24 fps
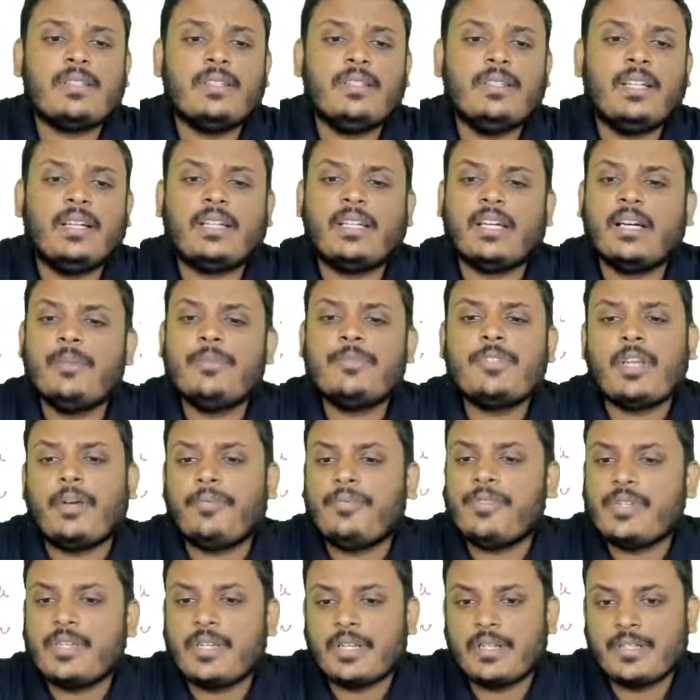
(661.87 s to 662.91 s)
the term
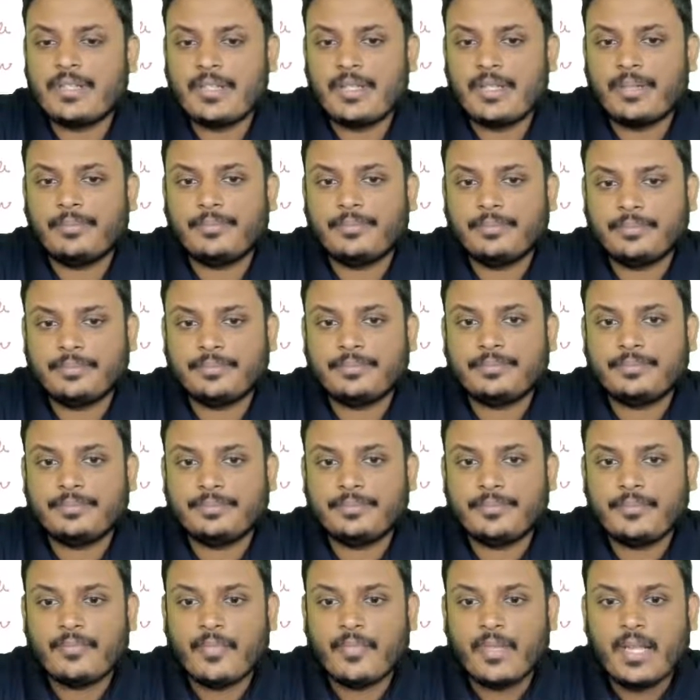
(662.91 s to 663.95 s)
sufficiency.
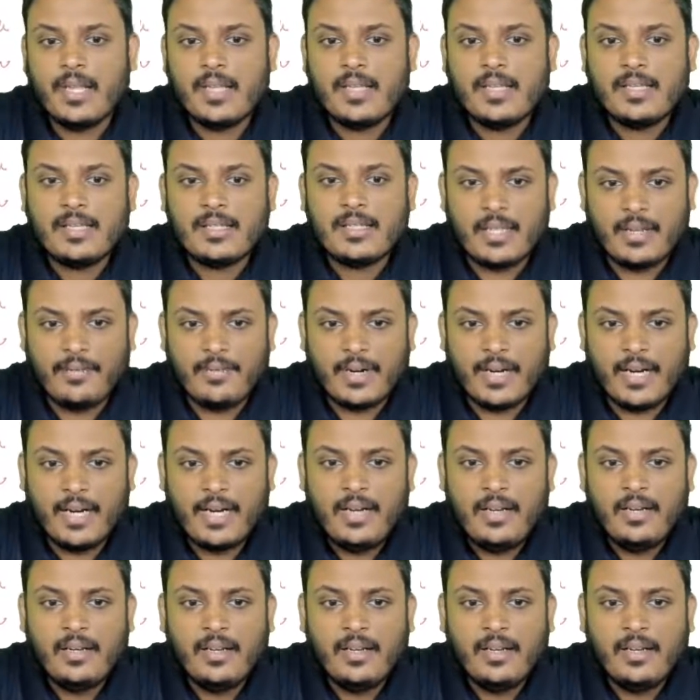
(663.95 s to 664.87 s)
Several